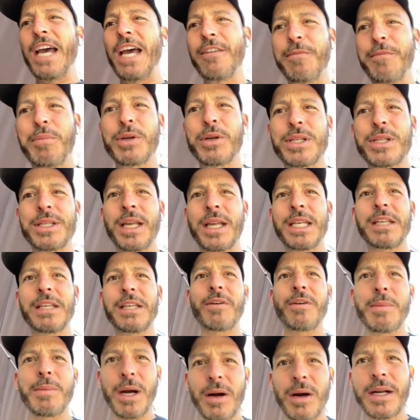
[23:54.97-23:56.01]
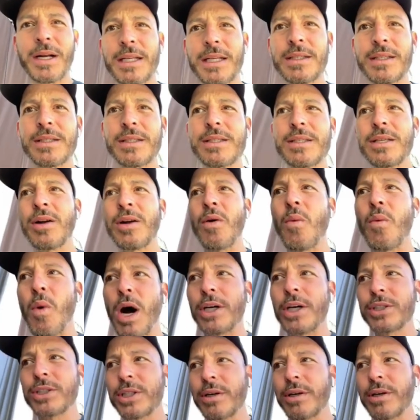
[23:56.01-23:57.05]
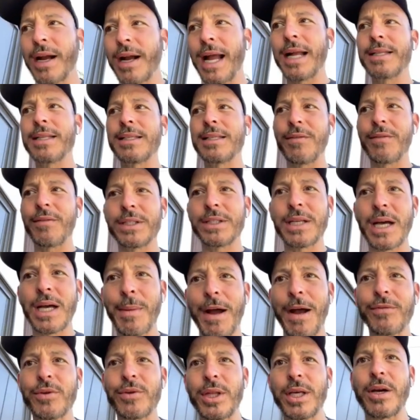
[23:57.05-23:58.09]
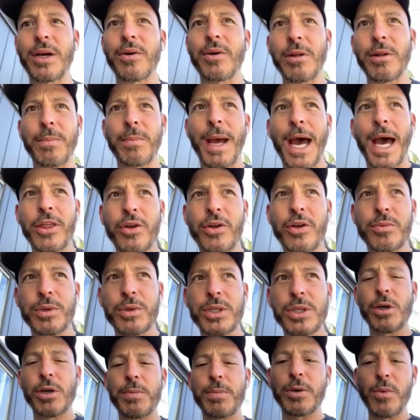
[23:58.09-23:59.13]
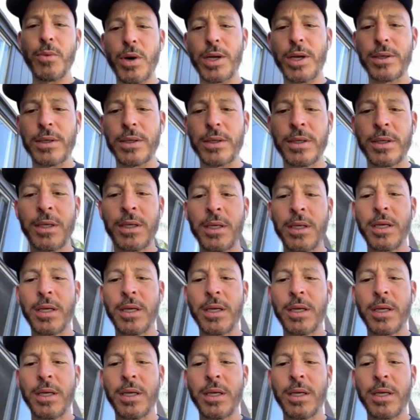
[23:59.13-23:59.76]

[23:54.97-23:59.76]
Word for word: 5% of Americans wash their hands every time after they go to the bathroom with soap and water.